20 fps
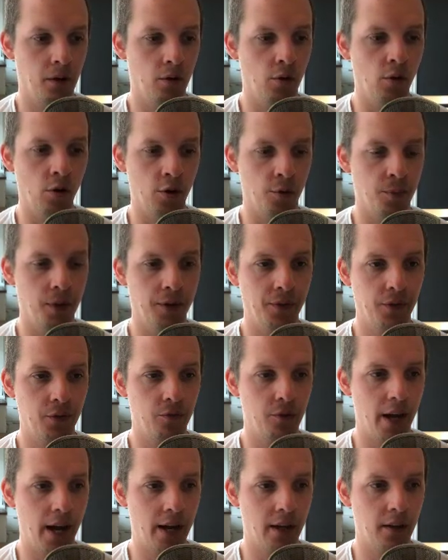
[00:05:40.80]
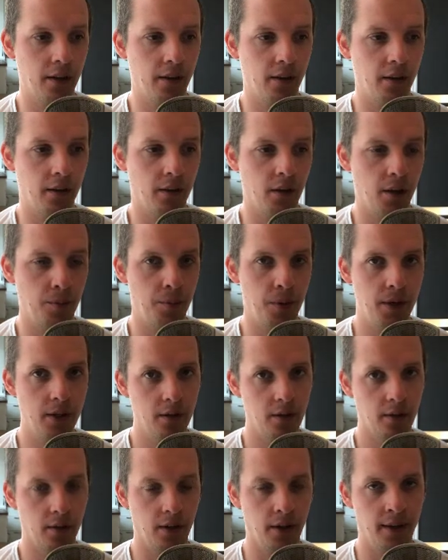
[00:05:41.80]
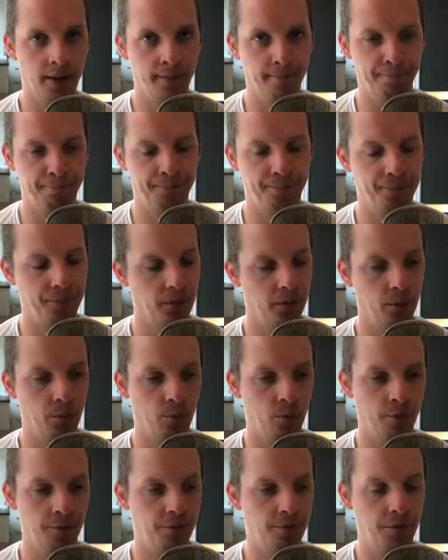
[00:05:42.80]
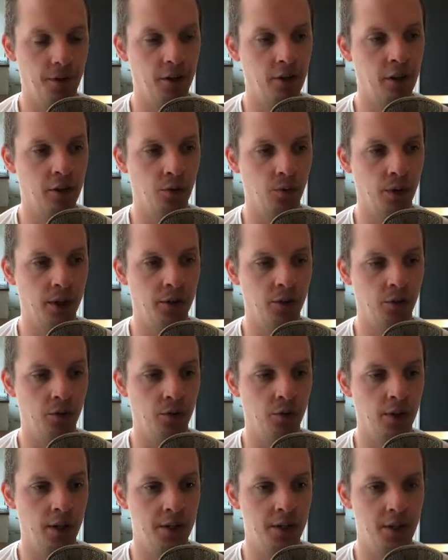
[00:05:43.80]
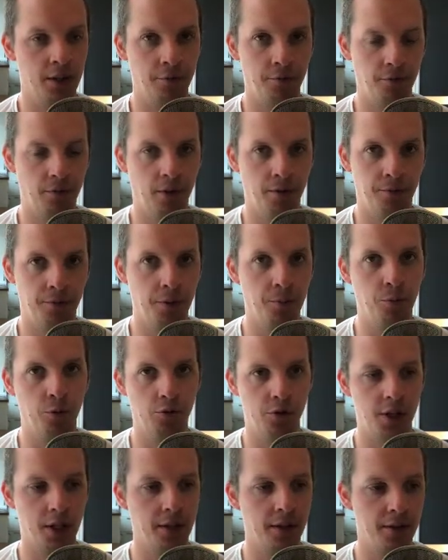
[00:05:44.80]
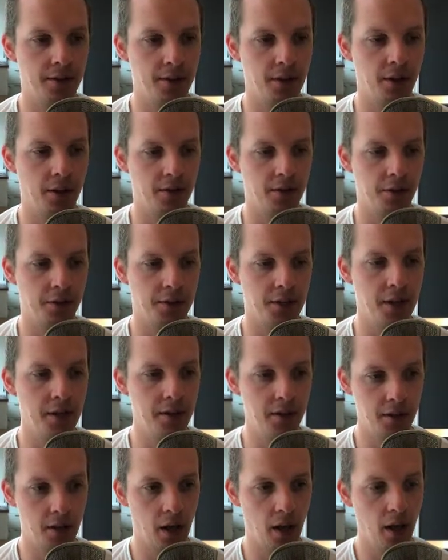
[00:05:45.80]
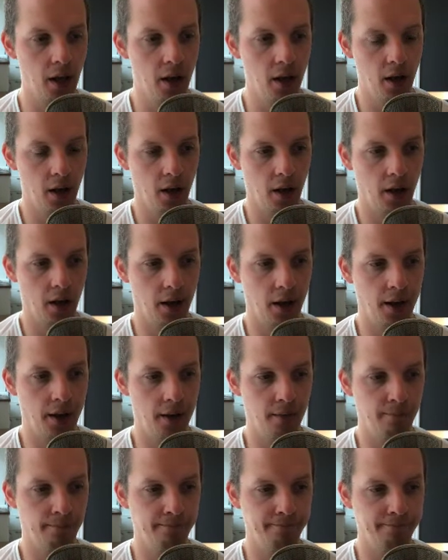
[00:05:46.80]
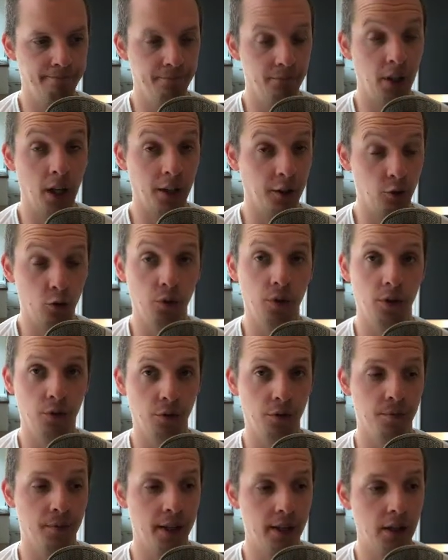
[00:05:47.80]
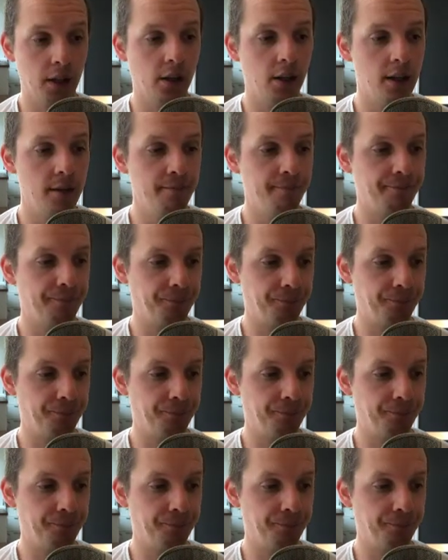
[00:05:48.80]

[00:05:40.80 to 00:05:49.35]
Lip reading: augment React typing. We'll figure out a way to do this if the project is a success, like do it automatically.